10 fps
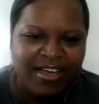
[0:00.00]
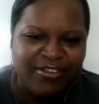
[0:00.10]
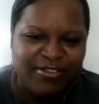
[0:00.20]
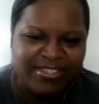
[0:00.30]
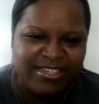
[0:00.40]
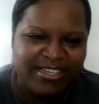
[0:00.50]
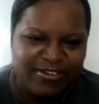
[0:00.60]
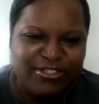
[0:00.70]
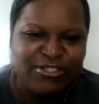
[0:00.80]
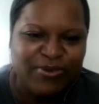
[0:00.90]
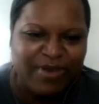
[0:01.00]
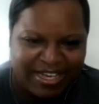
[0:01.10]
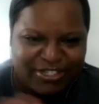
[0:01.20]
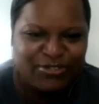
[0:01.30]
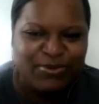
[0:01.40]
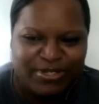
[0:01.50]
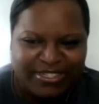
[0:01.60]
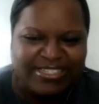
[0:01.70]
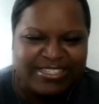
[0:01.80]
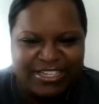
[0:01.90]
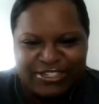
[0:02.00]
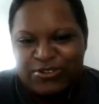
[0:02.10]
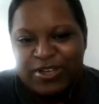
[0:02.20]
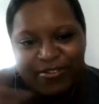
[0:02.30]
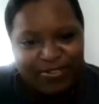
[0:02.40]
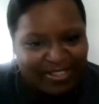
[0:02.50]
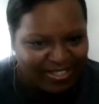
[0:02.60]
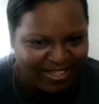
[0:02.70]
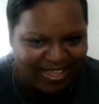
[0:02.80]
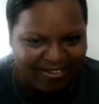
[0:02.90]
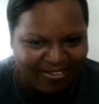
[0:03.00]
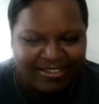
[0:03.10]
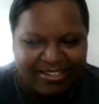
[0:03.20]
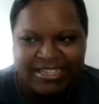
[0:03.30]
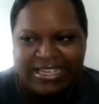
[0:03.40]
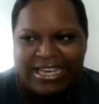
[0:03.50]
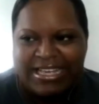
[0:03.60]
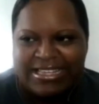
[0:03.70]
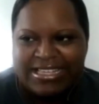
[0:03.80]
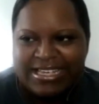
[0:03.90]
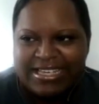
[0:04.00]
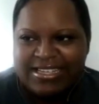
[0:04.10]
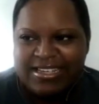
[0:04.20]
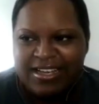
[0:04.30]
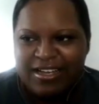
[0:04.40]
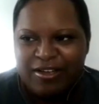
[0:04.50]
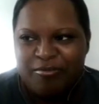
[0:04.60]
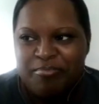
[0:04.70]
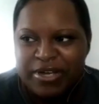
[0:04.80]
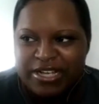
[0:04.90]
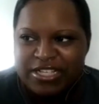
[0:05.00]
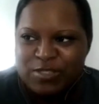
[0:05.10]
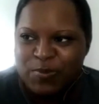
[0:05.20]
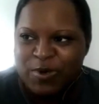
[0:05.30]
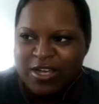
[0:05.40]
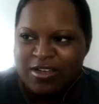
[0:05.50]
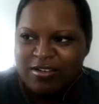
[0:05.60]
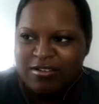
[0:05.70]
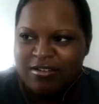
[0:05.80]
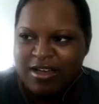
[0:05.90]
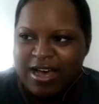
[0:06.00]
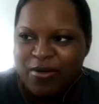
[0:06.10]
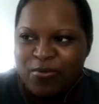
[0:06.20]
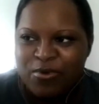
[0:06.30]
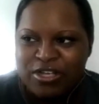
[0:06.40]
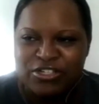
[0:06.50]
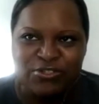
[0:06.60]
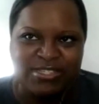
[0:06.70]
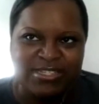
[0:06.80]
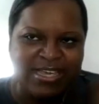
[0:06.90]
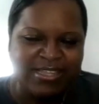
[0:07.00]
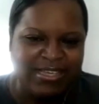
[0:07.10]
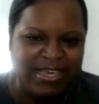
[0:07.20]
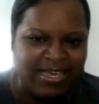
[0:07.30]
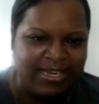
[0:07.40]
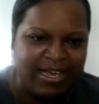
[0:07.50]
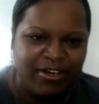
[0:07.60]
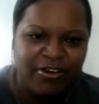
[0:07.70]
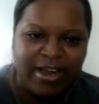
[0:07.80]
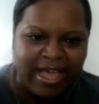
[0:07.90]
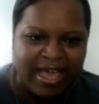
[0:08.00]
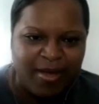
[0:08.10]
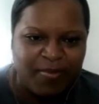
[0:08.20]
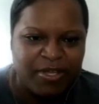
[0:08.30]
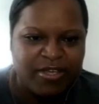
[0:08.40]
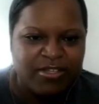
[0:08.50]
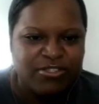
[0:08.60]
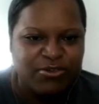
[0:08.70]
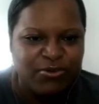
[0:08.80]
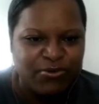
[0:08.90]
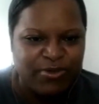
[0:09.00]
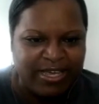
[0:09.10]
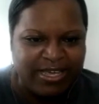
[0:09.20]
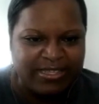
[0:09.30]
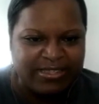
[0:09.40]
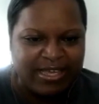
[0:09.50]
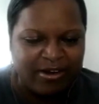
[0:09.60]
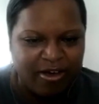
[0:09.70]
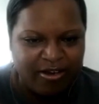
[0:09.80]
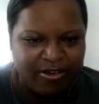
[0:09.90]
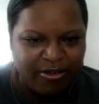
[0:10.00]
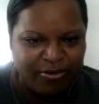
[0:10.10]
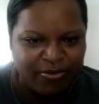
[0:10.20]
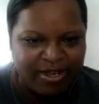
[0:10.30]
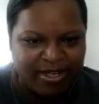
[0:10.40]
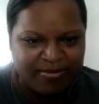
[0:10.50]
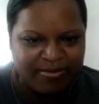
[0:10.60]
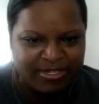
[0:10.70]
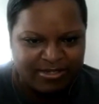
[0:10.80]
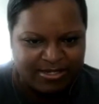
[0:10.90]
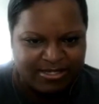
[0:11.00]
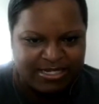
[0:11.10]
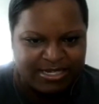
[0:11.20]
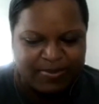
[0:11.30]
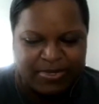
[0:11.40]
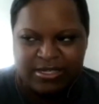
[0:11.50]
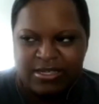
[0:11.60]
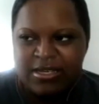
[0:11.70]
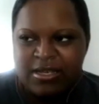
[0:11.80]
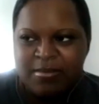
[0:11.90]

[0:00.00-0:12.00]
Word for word: To actually schedule everything out, and then Buzzsprout. I was using the Headliner app to create that audiogram, the snippet.